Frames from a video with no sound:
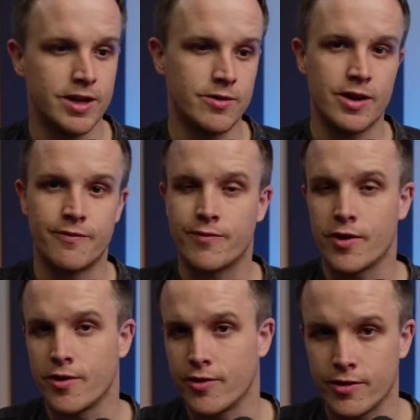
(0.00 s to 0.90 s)
Can you hit it
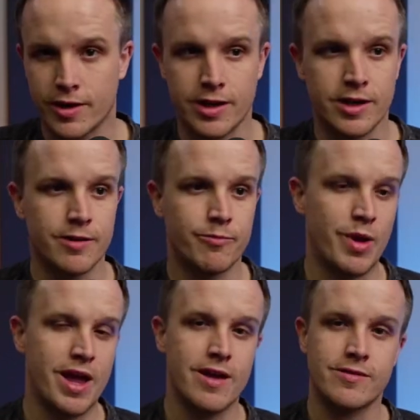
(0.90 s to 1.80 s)
further? Can you hit it
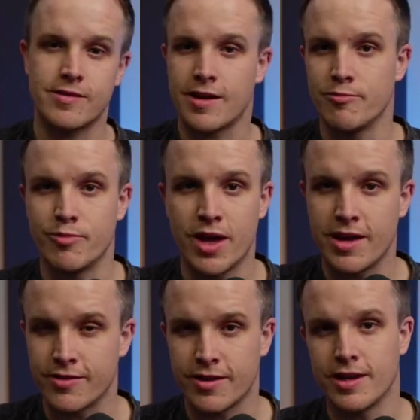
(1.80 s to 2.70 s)
past second
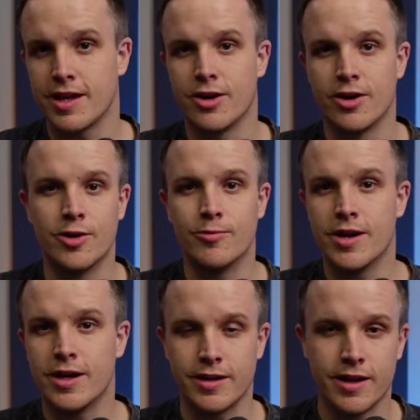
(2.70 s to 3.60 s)
base? Can you hit a home
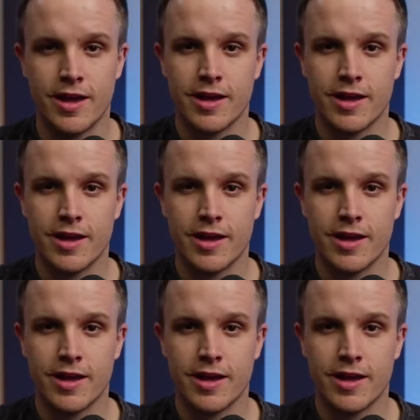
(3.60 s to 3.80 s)
run?